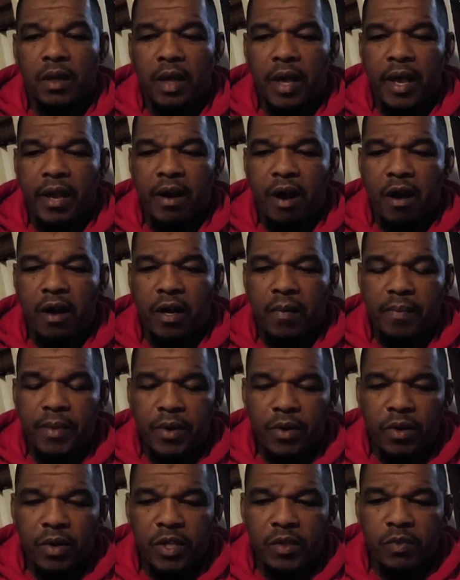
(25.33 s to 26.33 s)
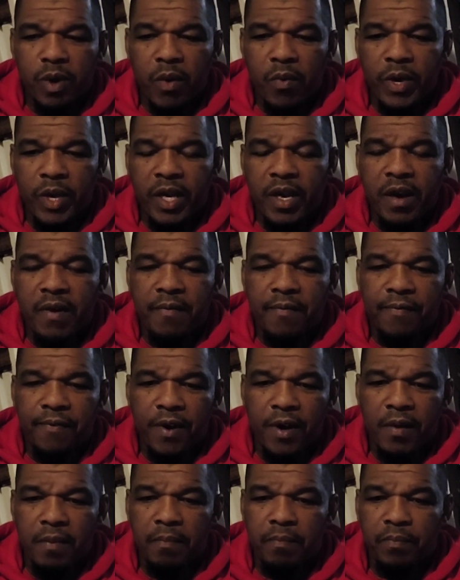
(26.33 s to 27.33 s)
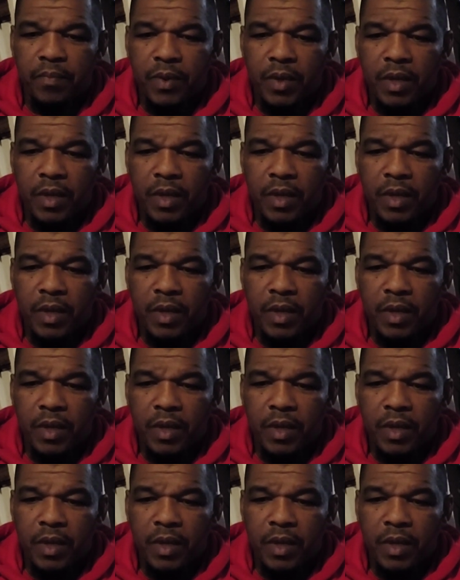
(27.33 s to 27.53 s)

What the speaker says: In our communities where we come from,